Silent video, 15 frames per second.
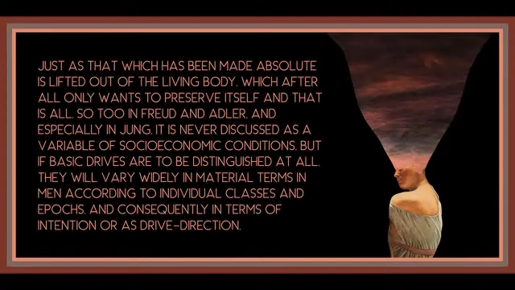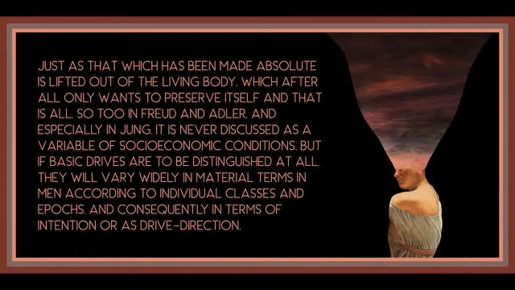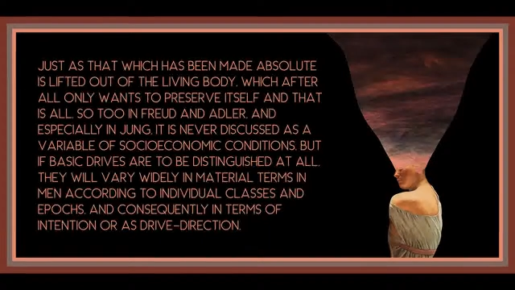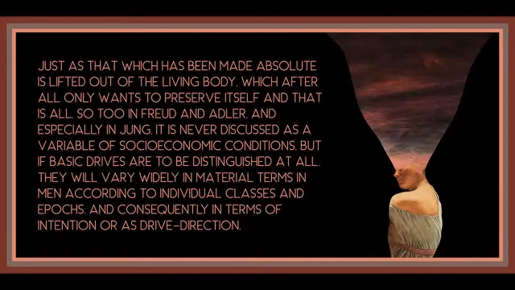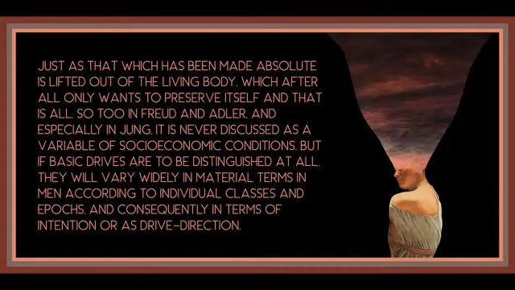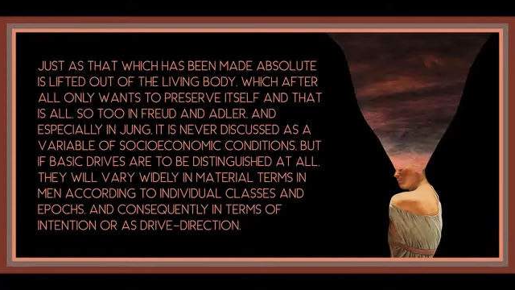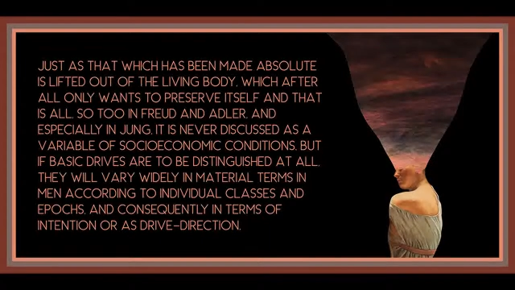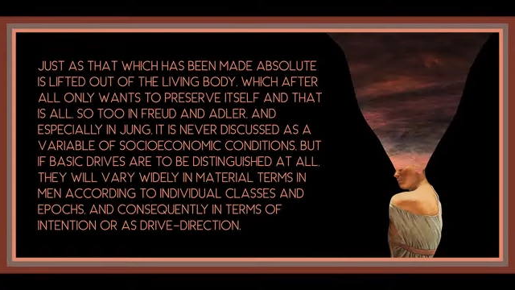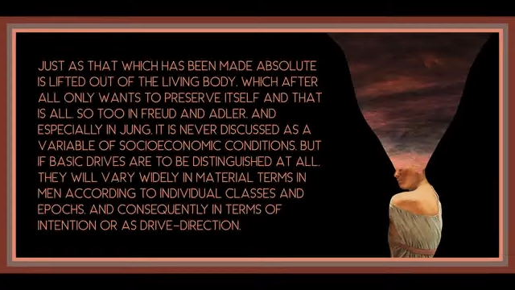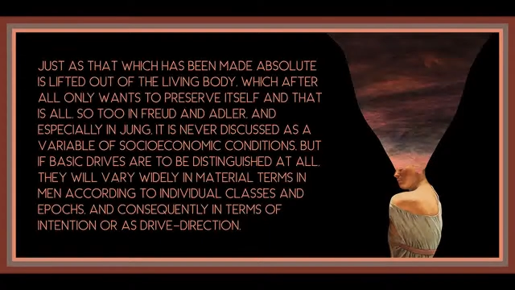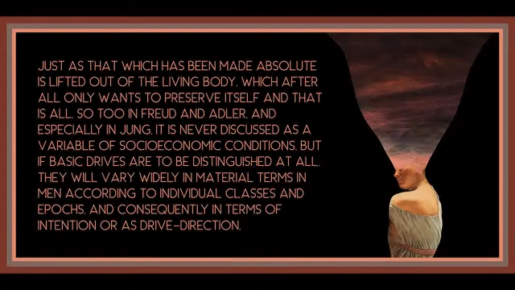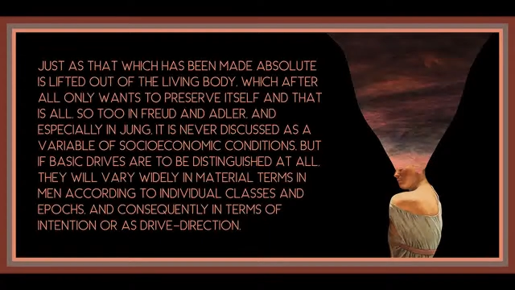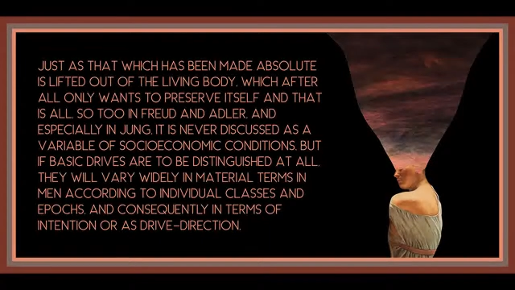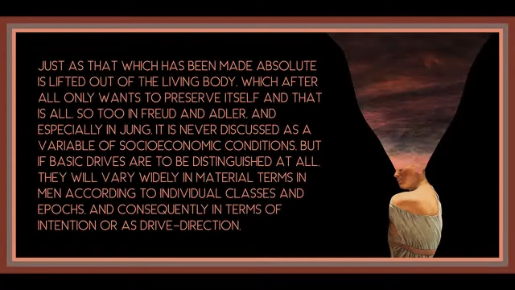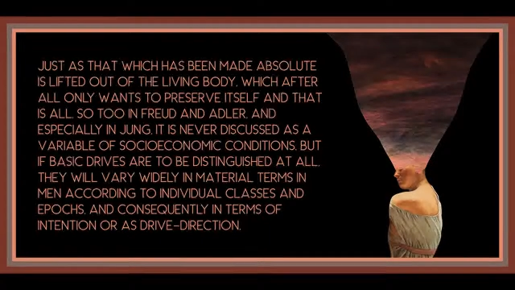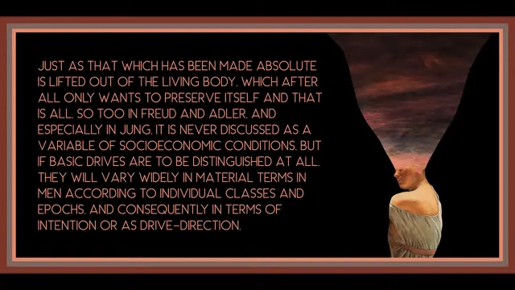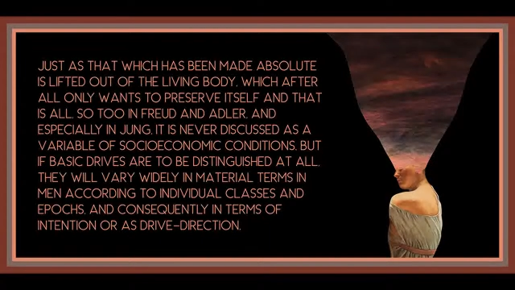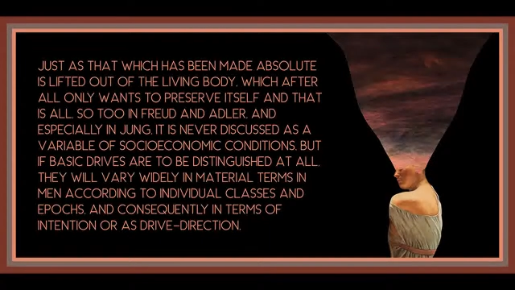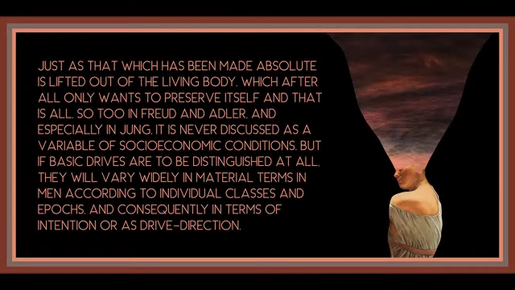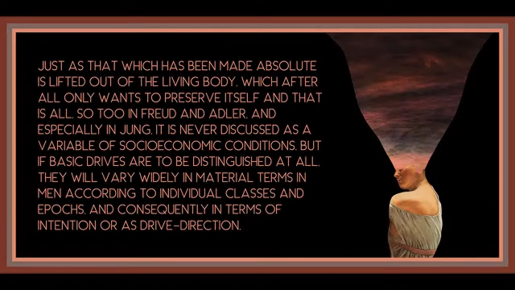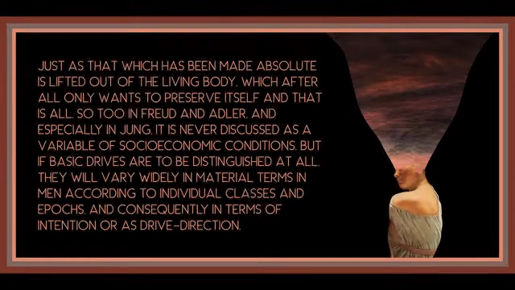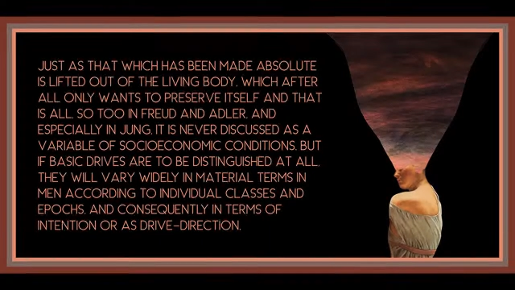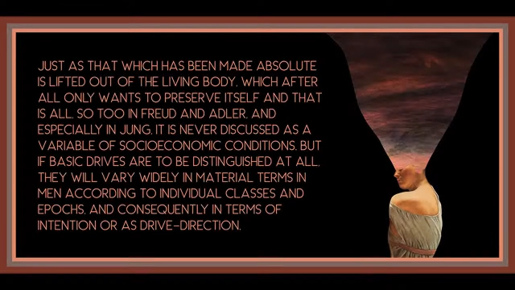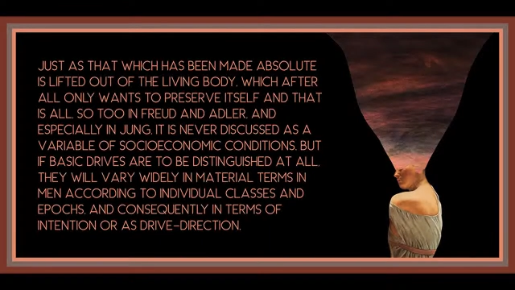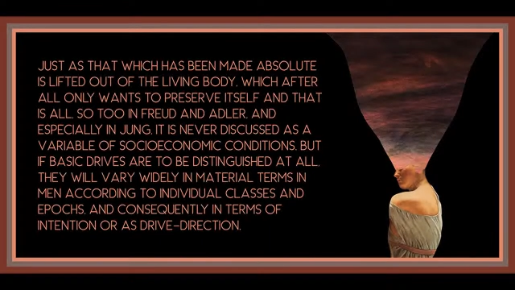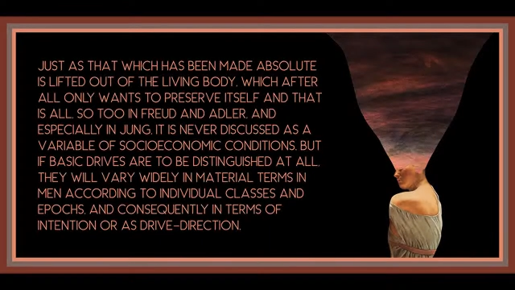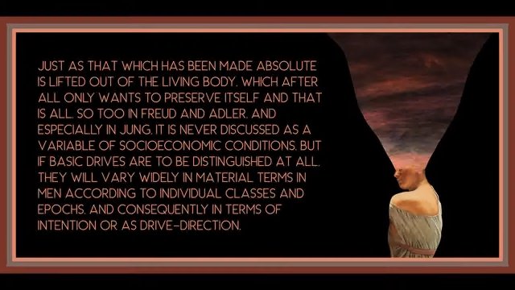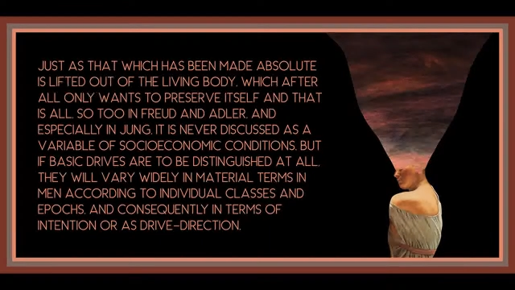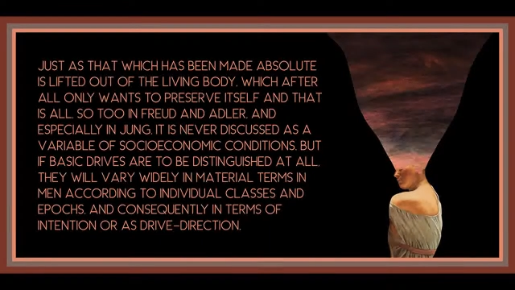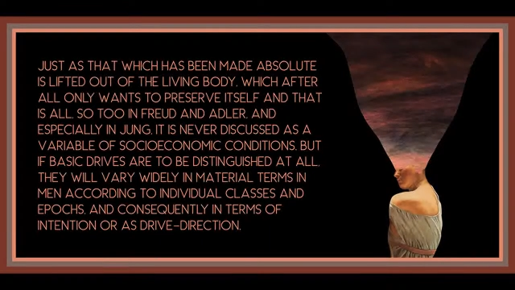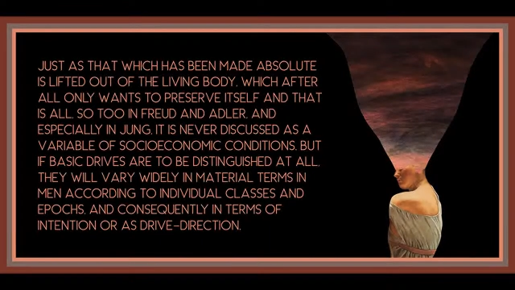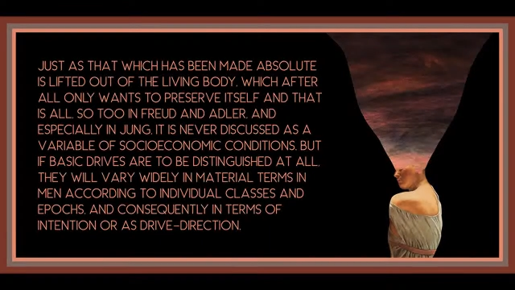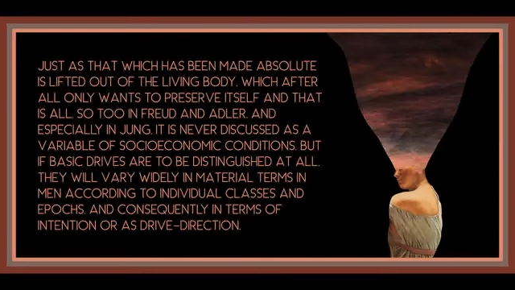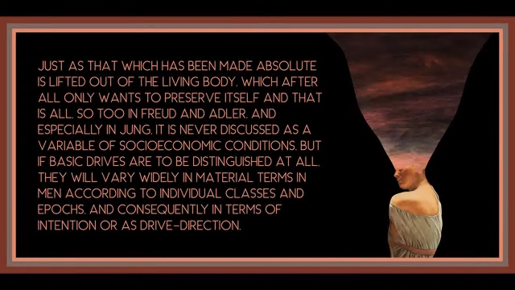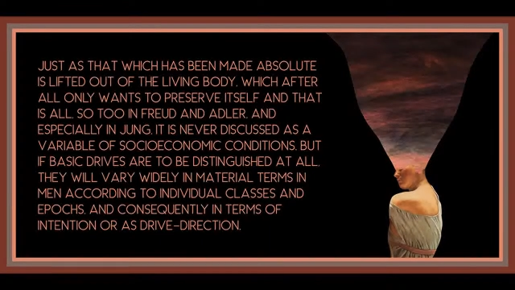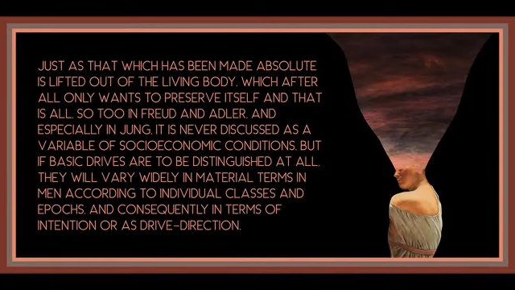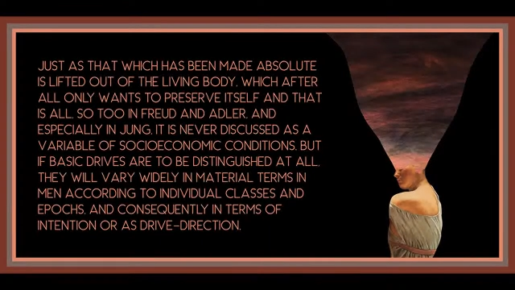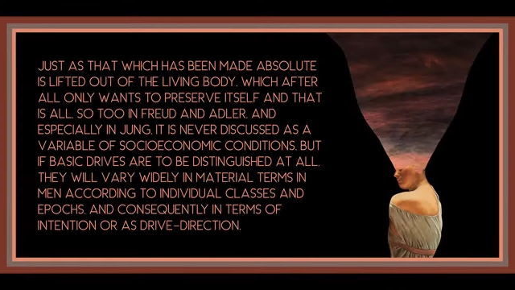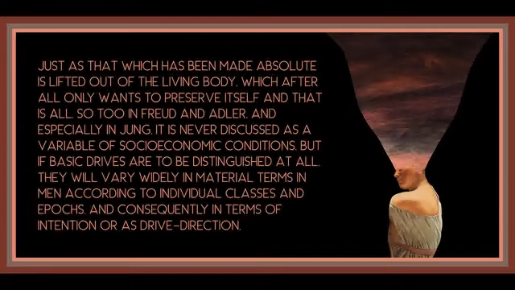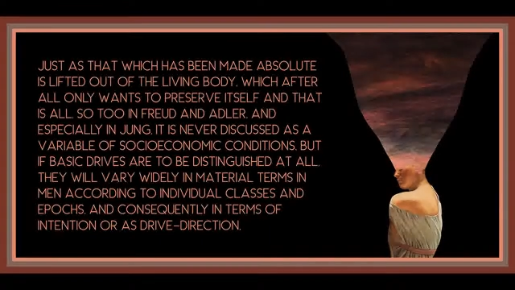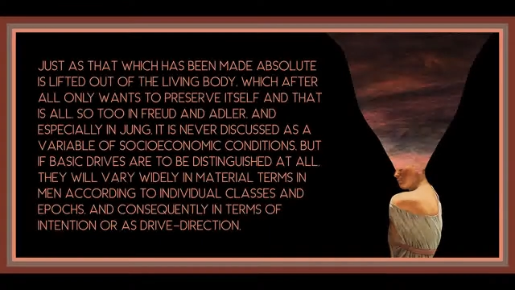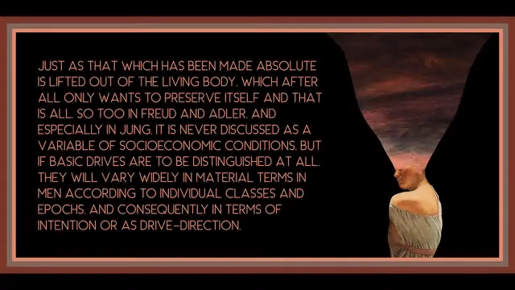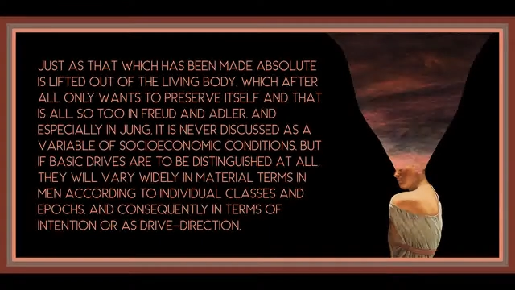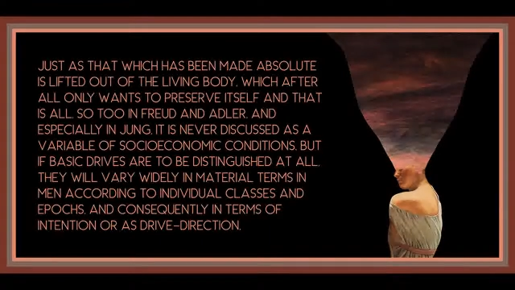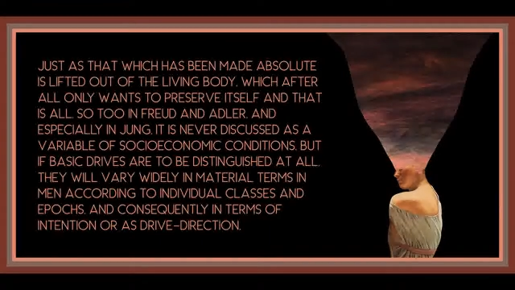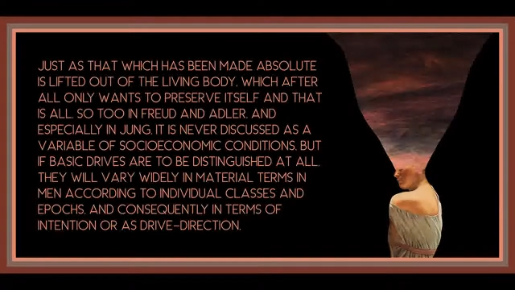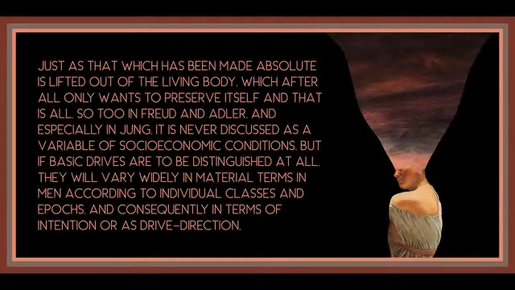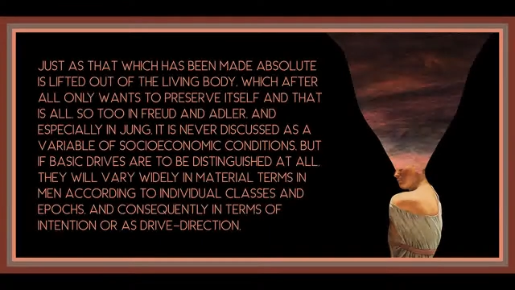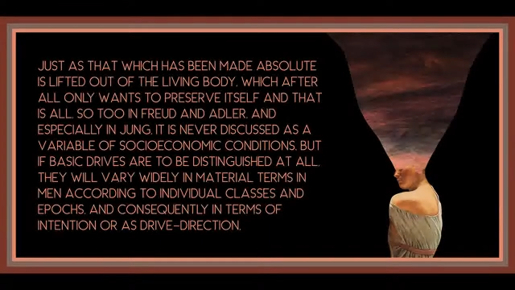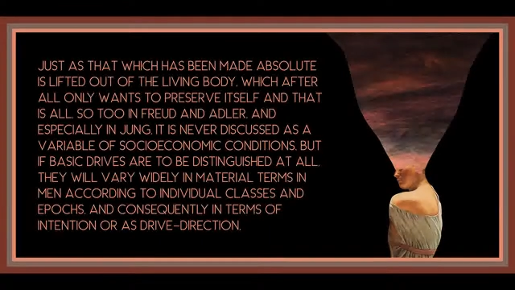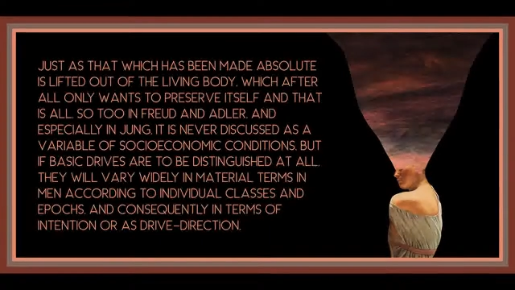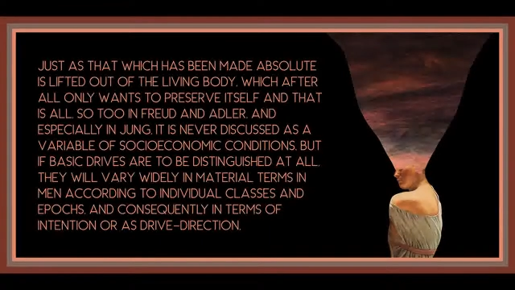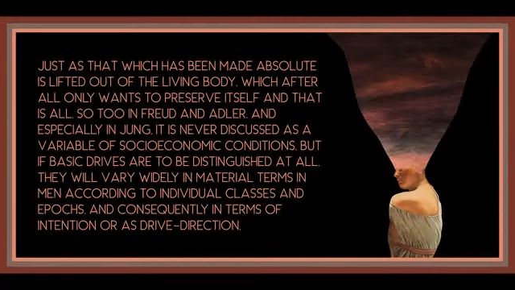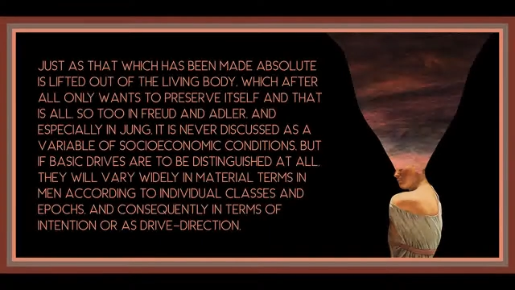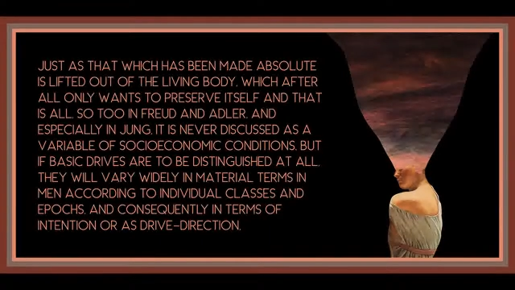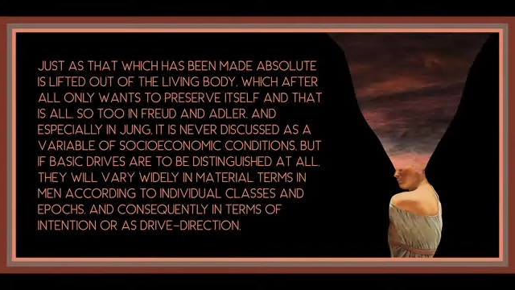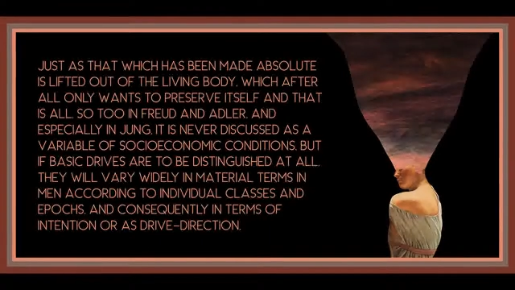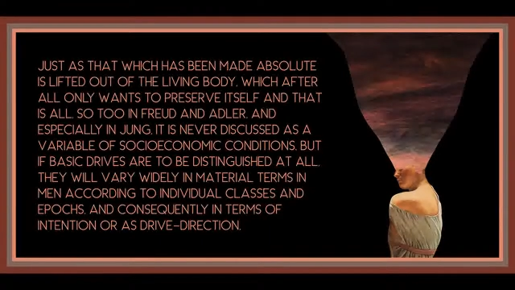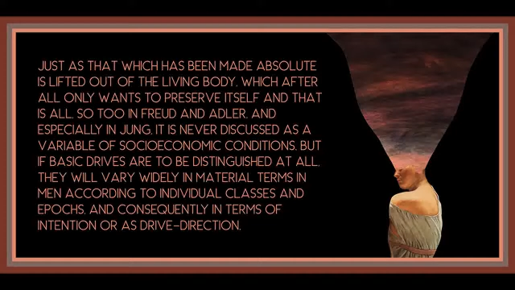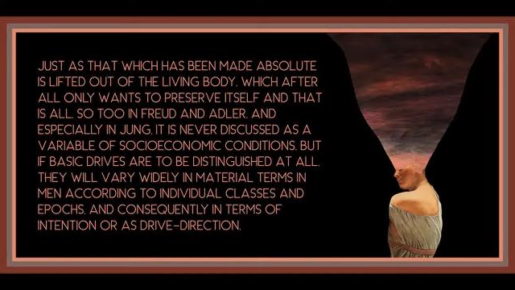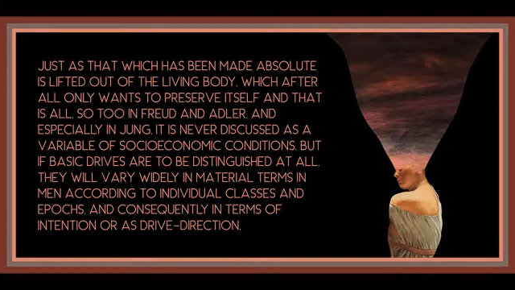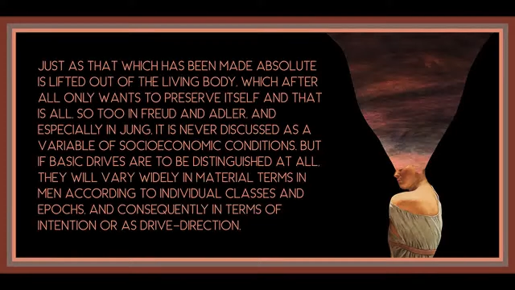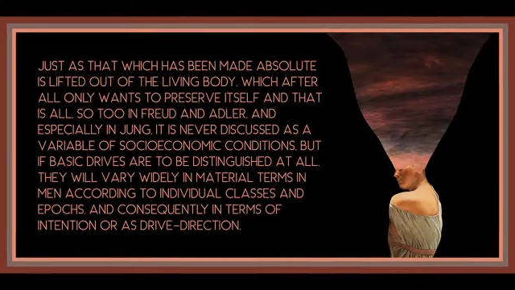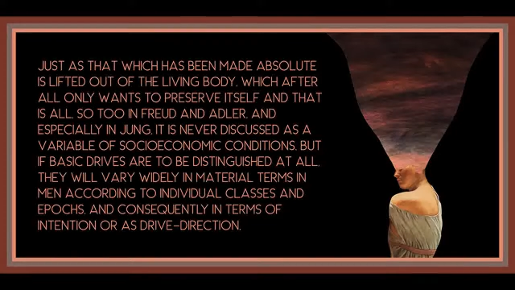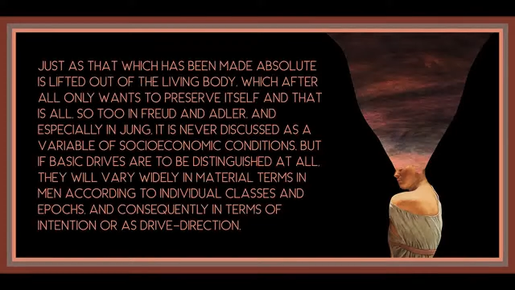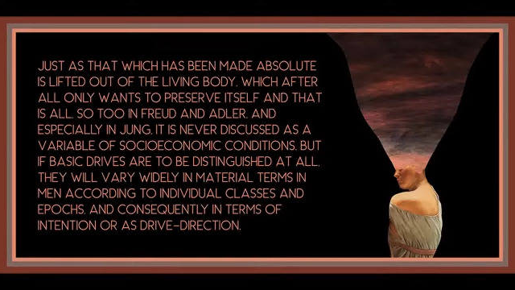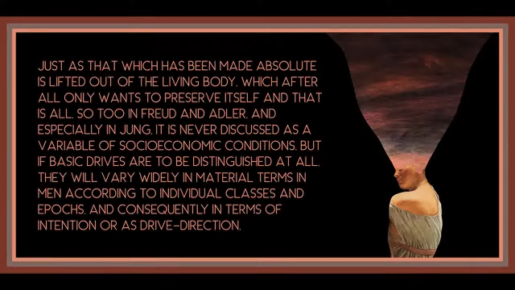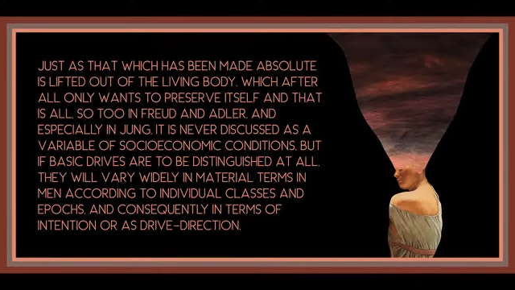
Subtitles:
(no speaker visible)